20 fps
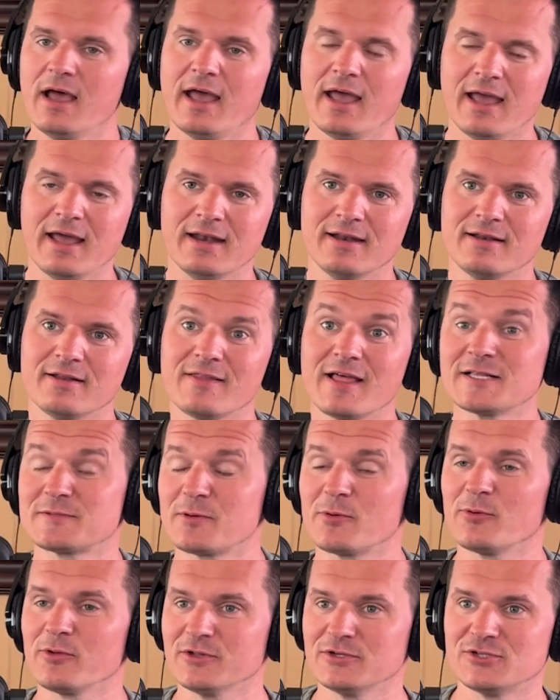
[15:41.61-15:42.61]
And that's
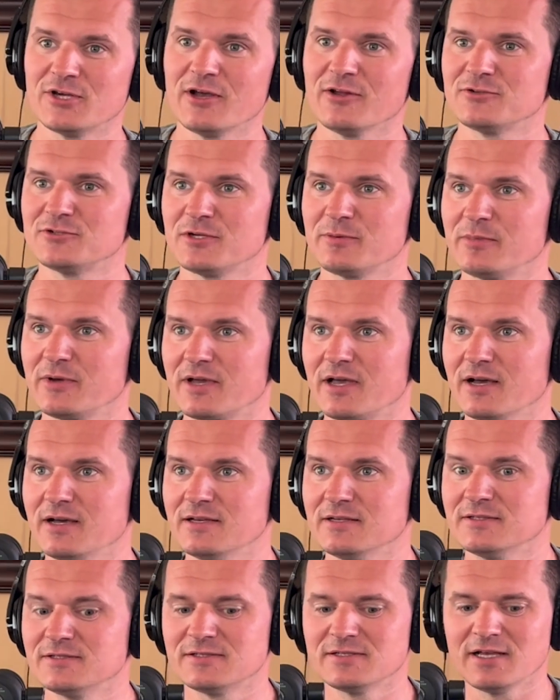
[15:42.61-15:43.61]
been really challenging
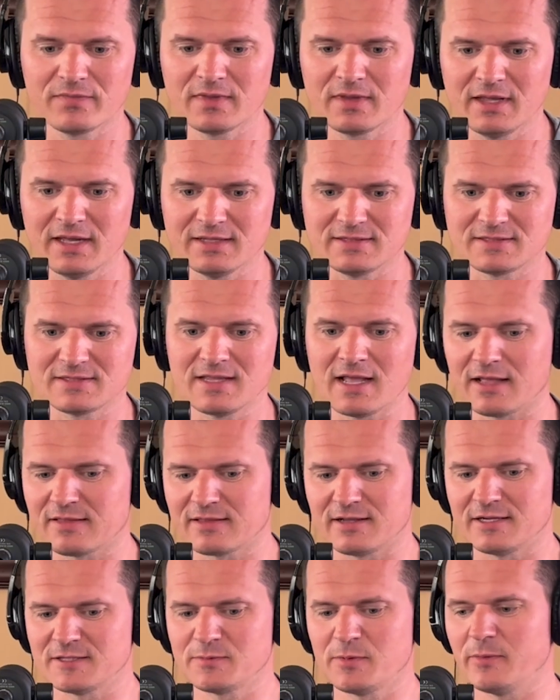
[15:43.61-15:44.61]
because it's not
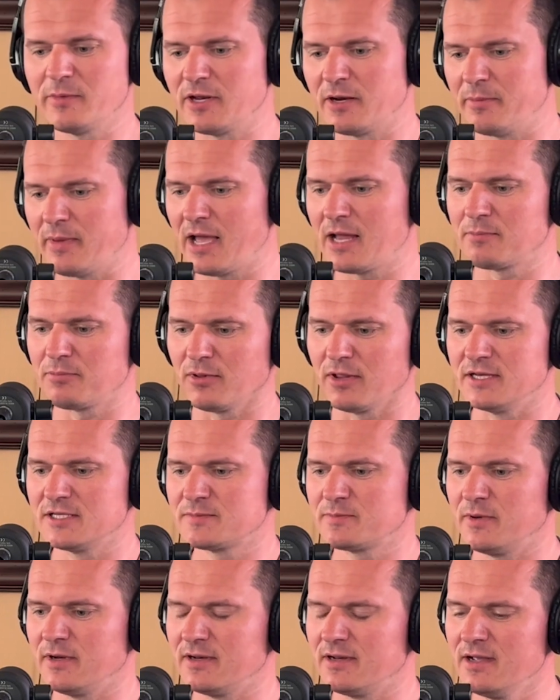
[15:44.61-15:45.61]
that it's put me in a bad place,
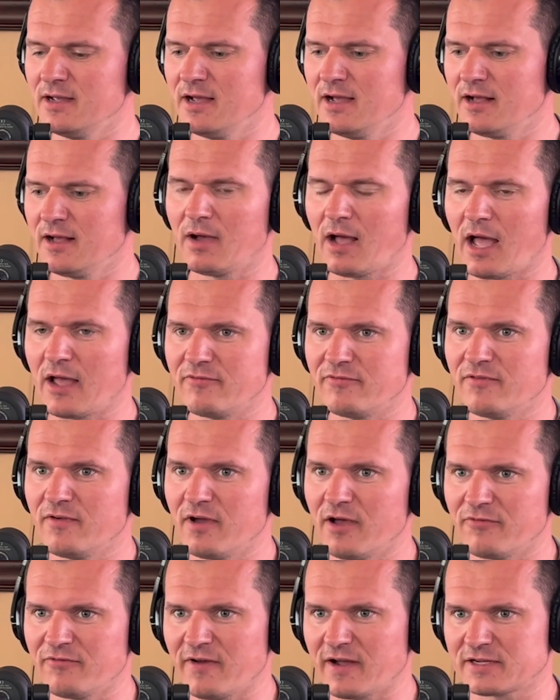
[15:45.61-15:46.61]
but I've
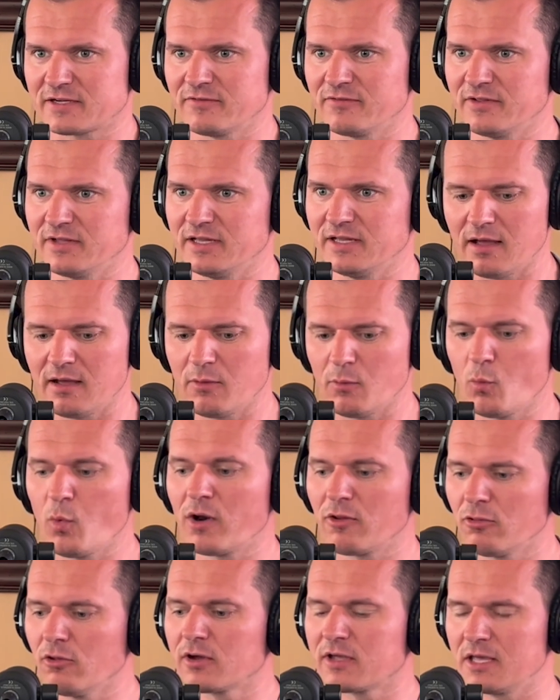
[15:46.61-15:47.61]
effectively,
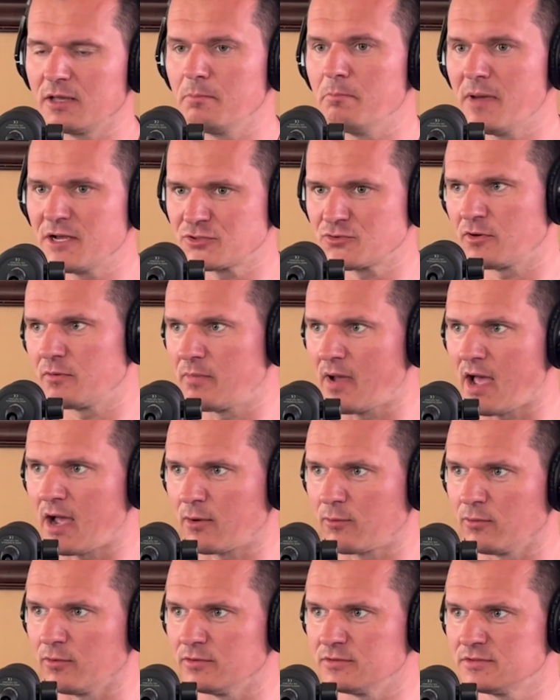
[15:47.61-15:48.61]
when measuring
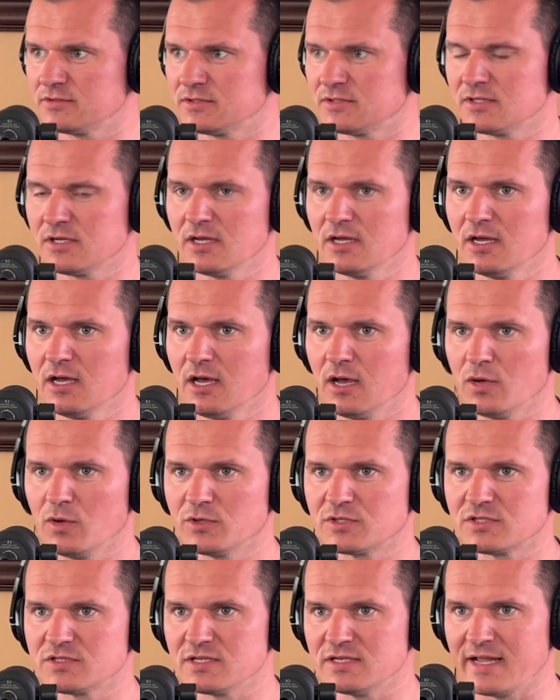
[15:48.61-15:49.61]
backwards,
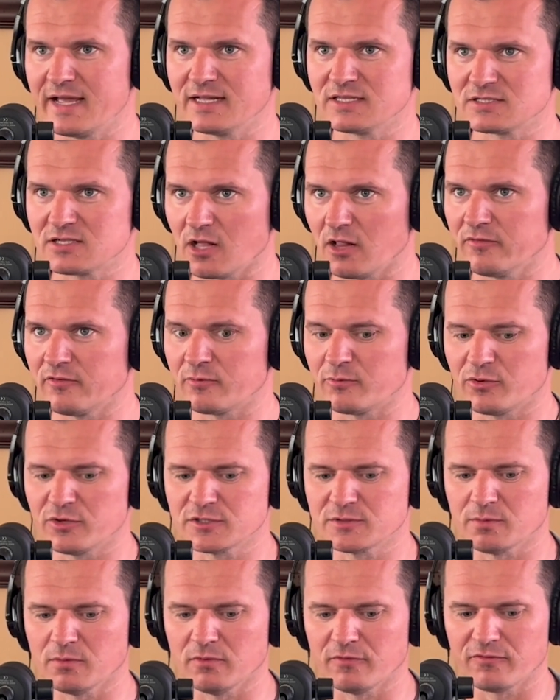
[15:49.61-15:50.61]
which is a Dan Sullivan
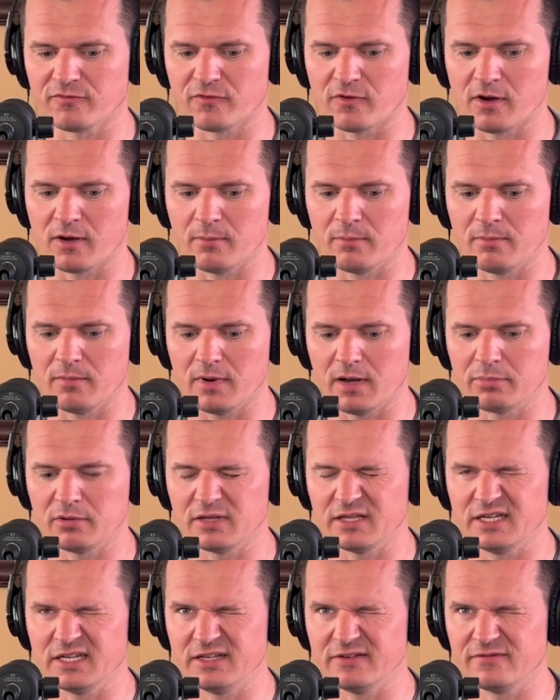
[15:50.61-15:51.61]
principle from, I
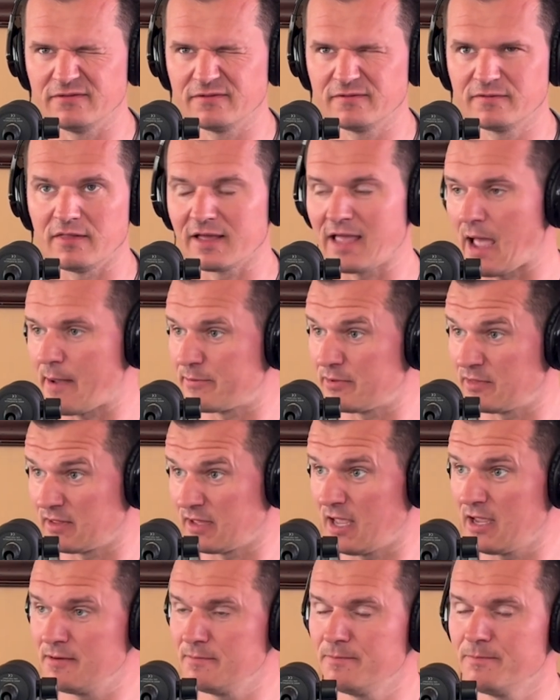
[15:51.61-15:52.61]
believe, The Gap in the
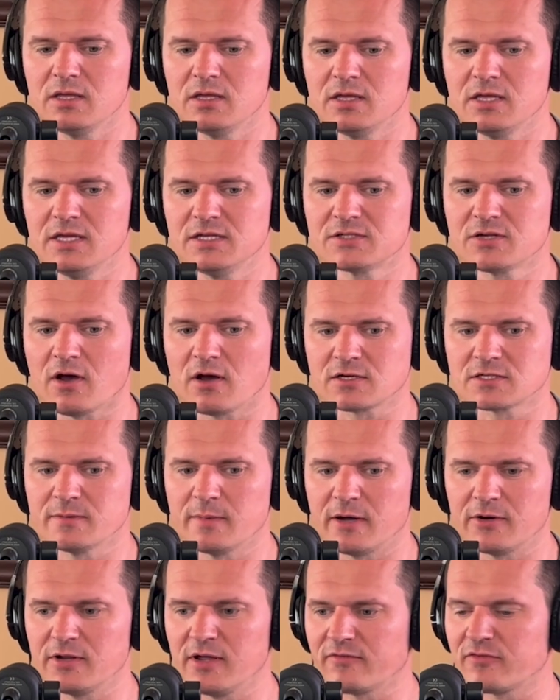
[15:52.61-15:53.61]
Gain, he talks
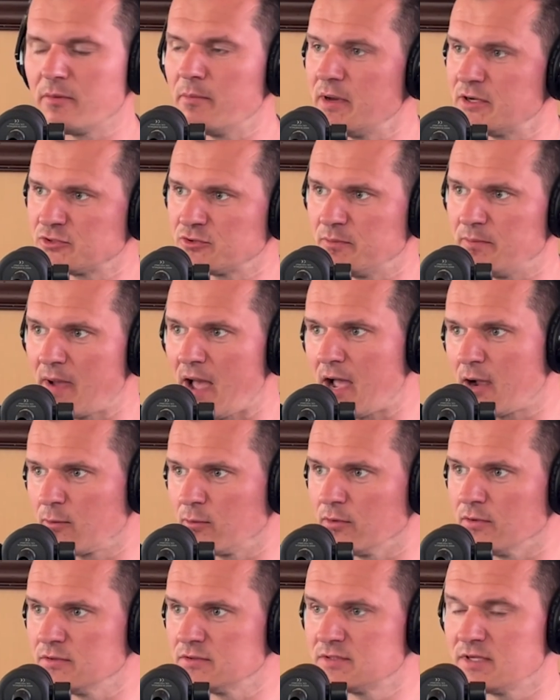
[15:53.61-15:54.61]
about you have to measure
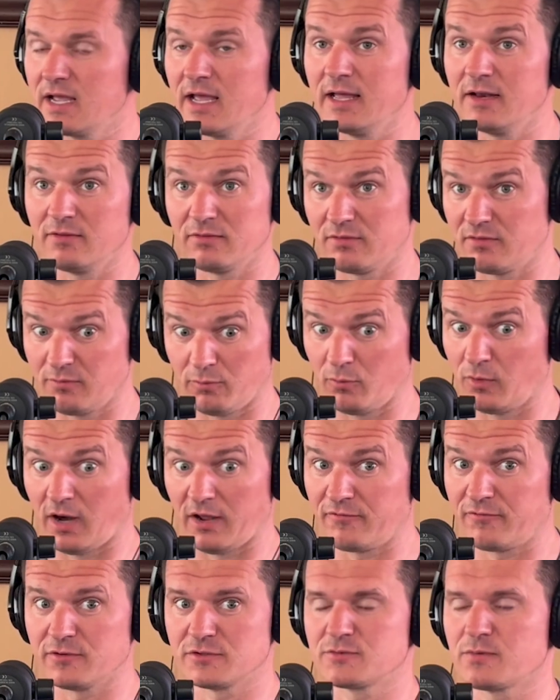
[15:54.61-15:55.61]
backwards. And when I
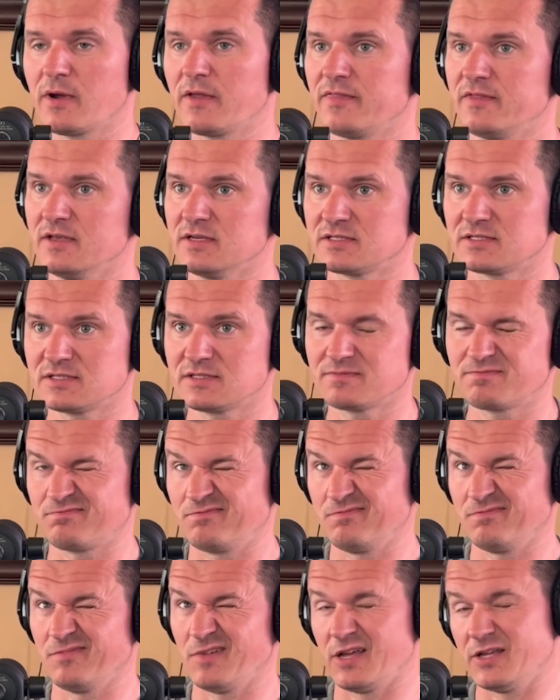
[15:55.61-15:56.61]
first read this
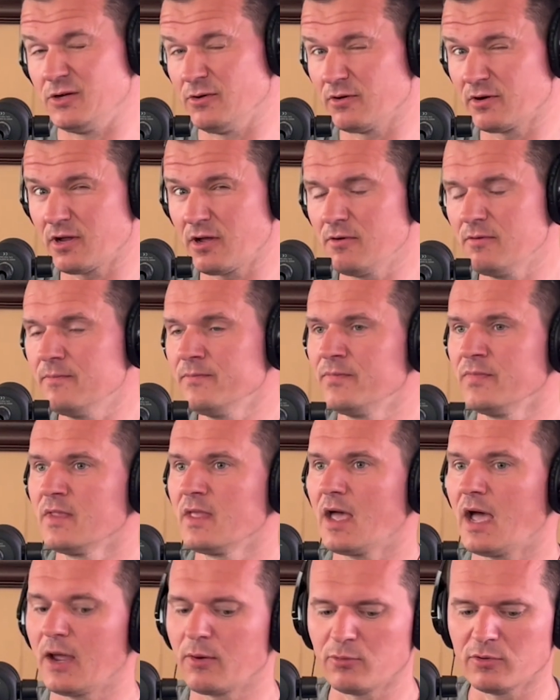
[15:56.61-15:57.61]
a year ago,
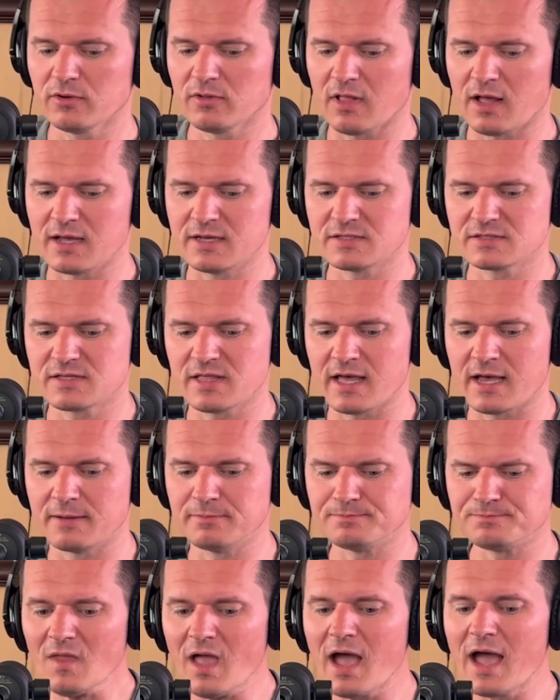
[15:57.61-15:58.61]
I realized that
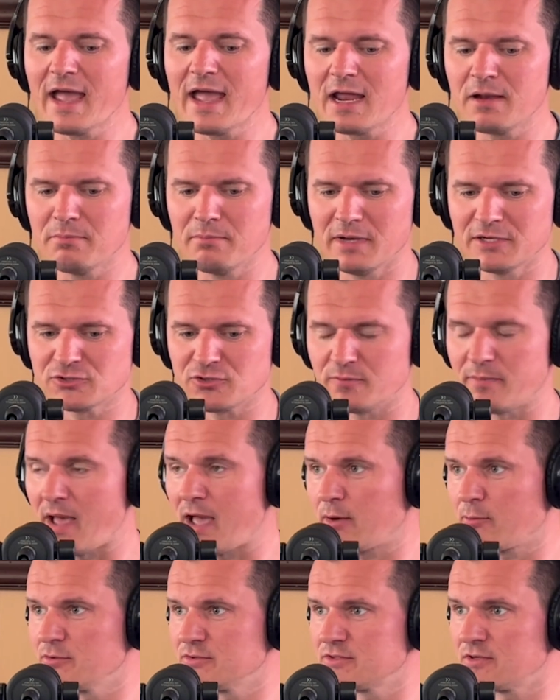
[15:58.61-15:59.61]
I hadn't measured
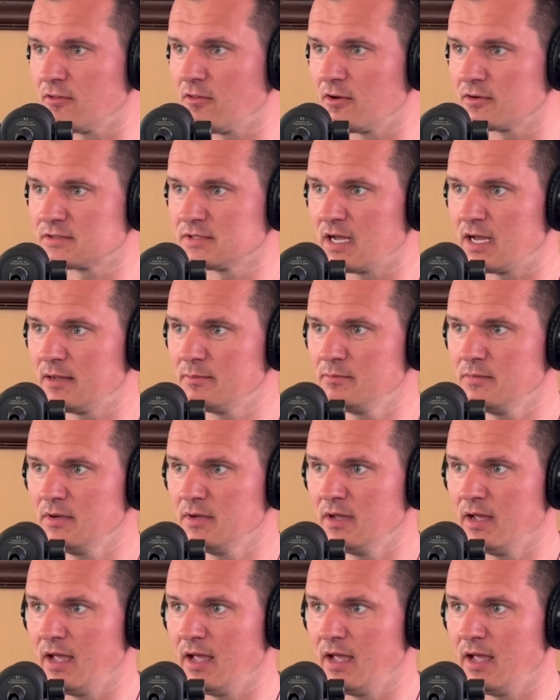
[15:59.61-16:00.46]
backwards in a long time.